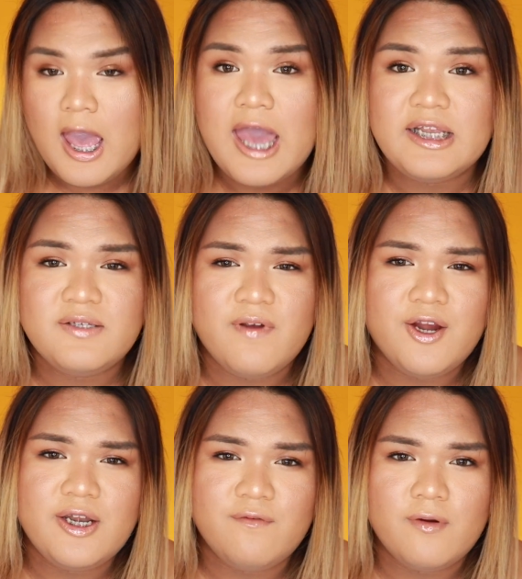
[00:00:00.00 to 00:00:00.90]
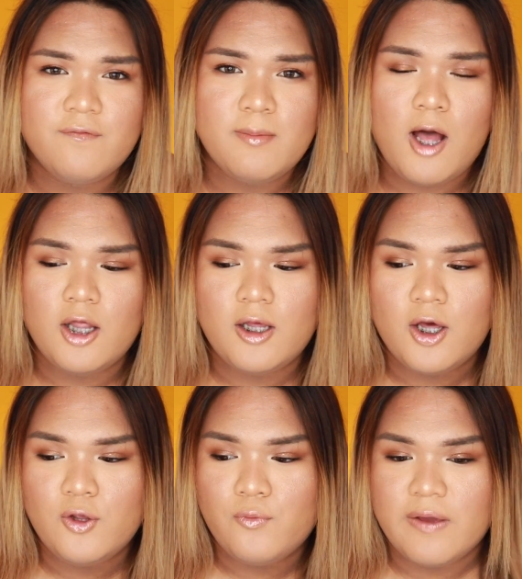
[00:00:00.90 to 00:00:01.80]
And it's very different from all the
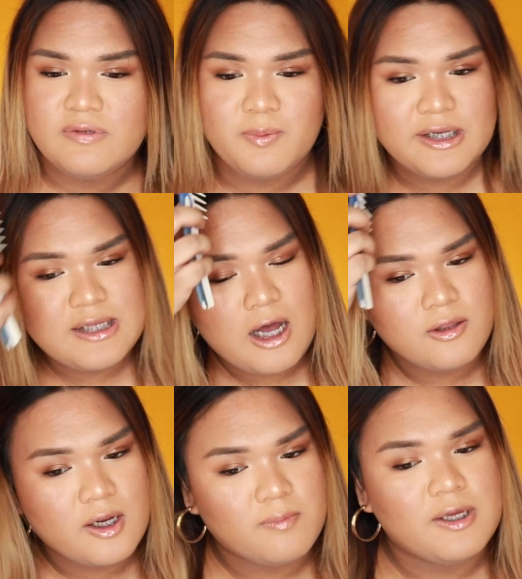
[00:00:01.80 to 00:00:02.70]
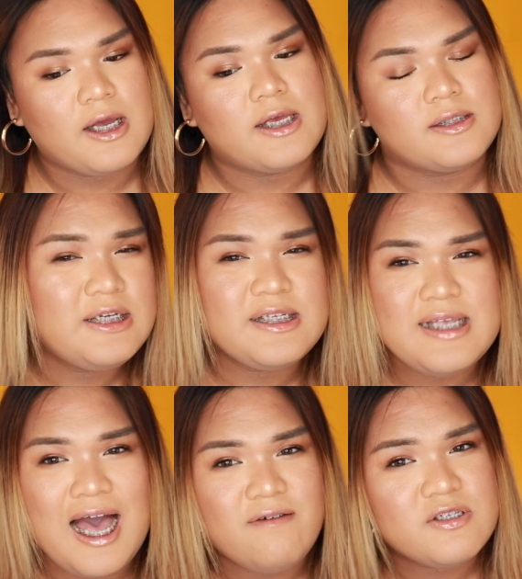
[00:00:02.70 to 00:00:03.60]
other wave sprays out there because it doesn't
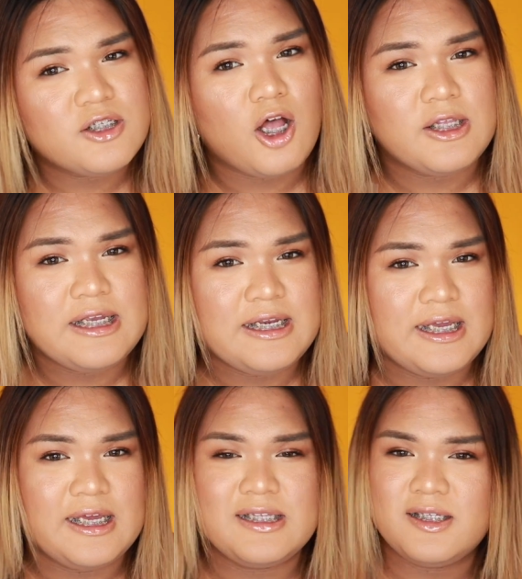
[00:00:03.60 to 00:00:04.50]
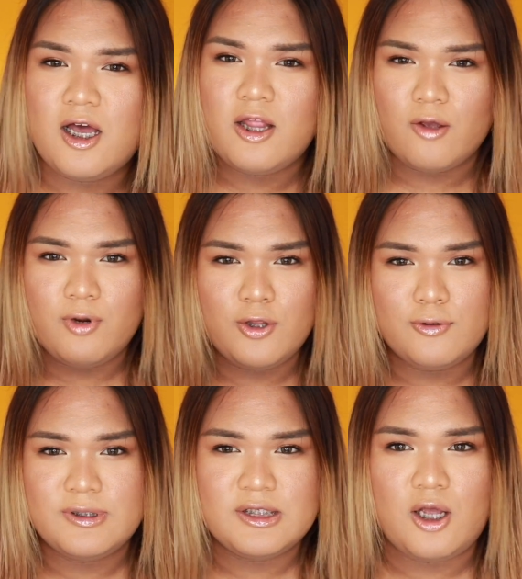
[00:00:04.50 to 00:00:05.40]
have salt in it. It's not like one of
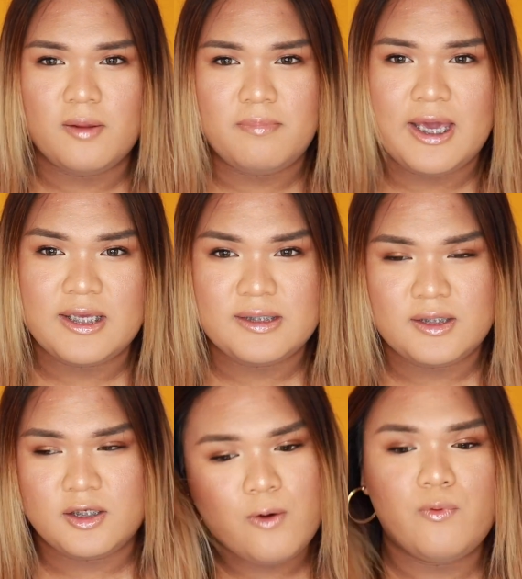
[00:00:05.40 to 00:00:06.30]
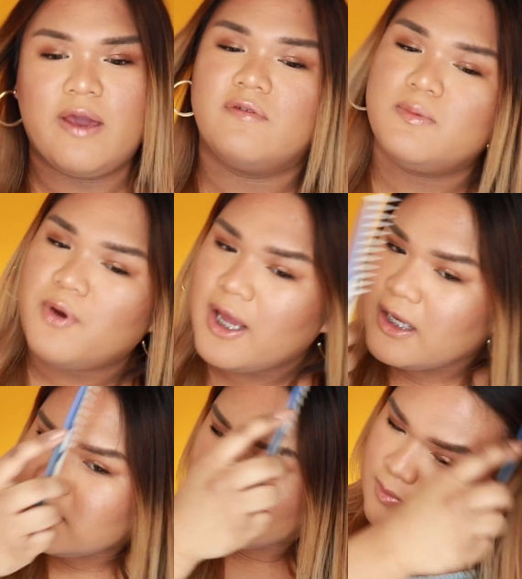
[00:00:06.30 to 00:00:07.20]
those salt-based wave sprays.